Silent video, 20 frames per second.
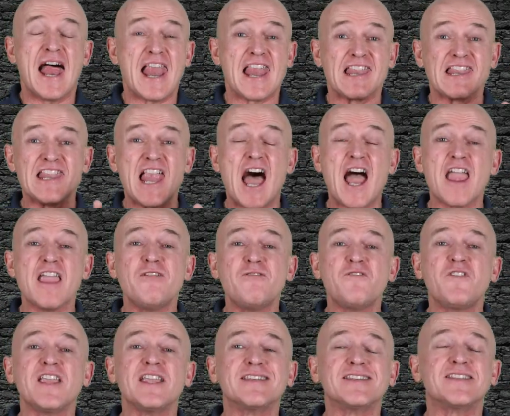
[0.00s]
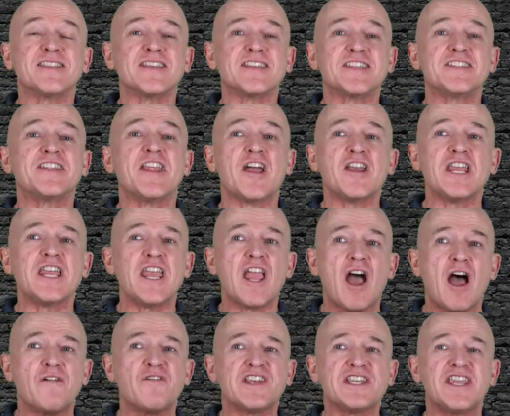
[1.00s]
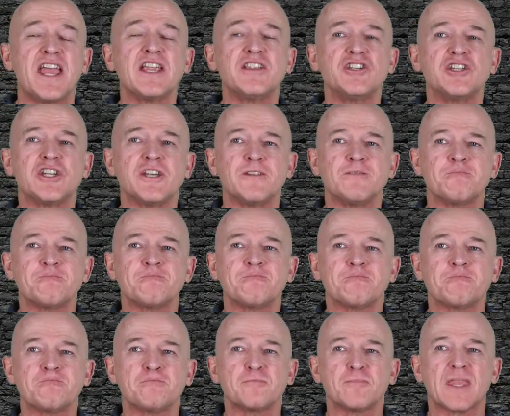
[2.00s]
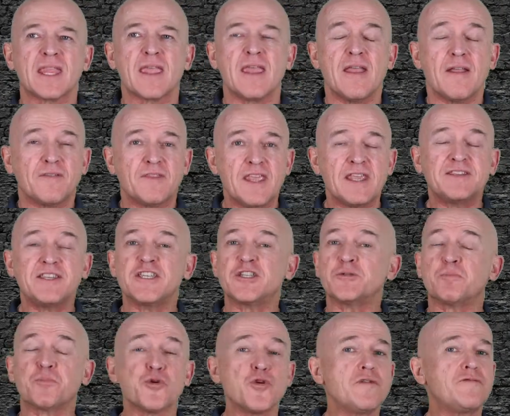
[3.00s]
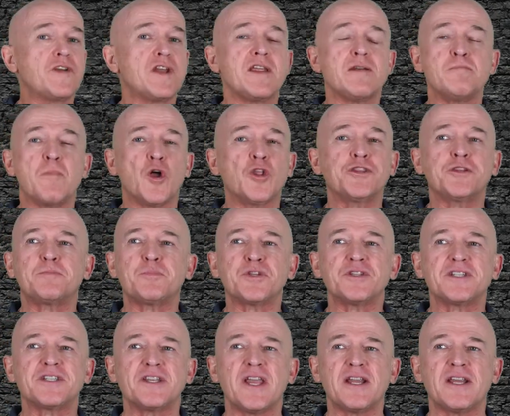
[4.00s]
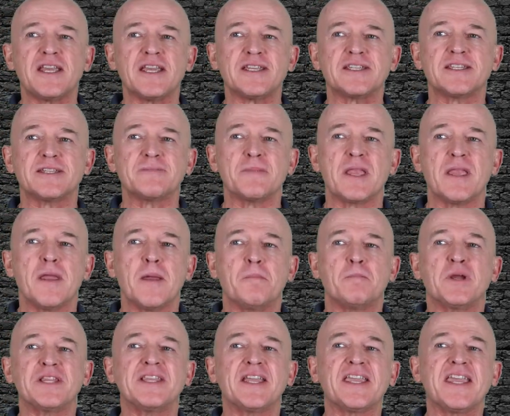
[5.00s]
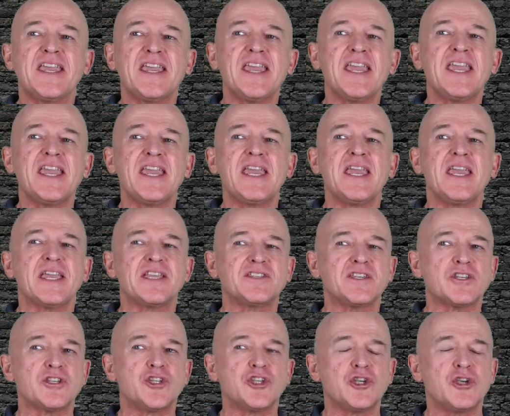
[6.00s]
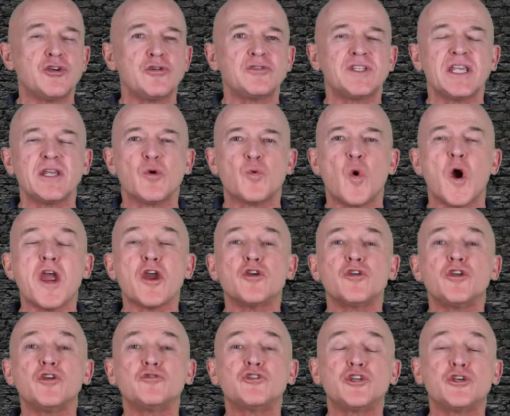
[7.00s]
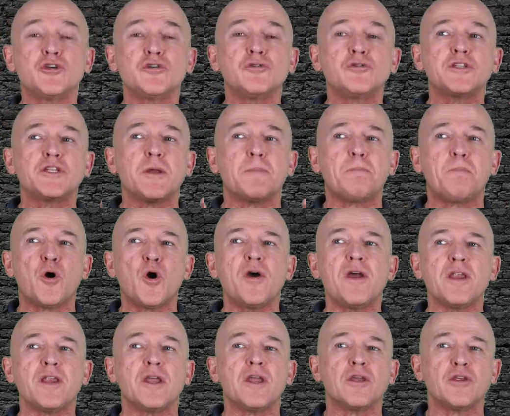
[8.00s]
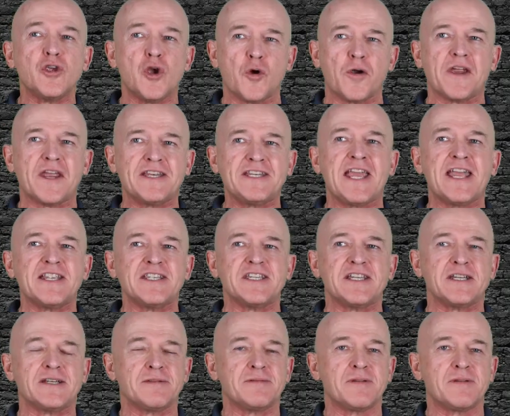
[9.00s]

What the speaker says: Life is the study of attention. This is proven in multiple studies, but the key is in choosing where you choose to put your attention.